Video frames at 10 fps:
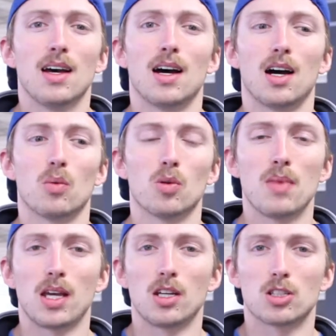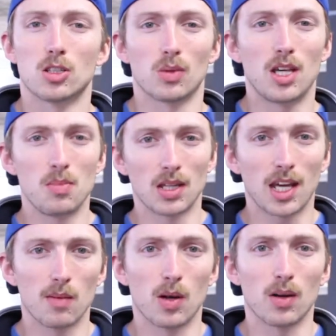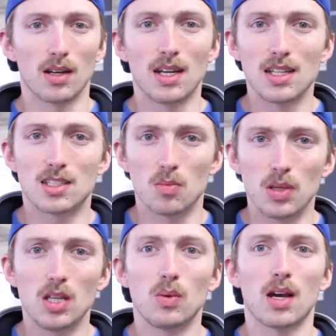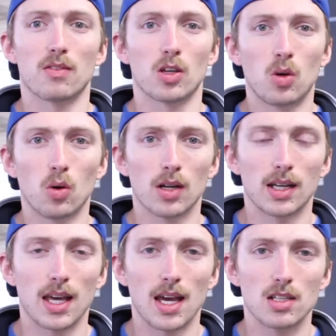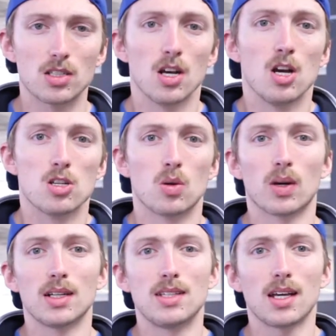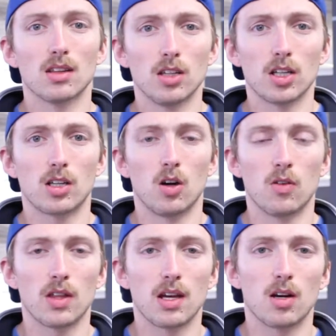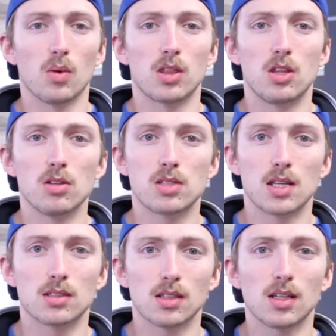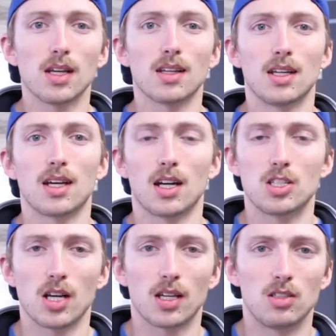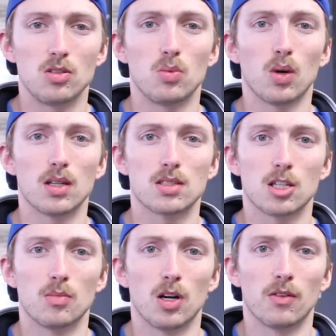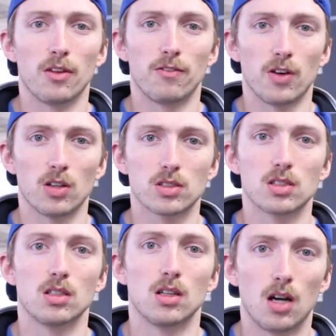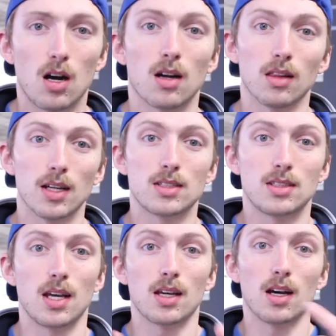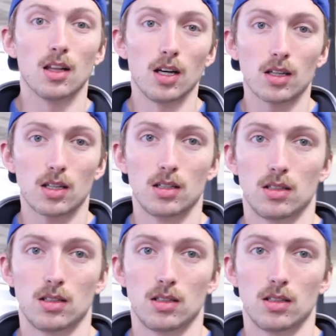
We're making sure that we're keeping the kettlebell where it needs to be. We have the core engaged. So we're gonna take a look over there at what those things look like and then kind of check into what some of the faults are. Let's take a look.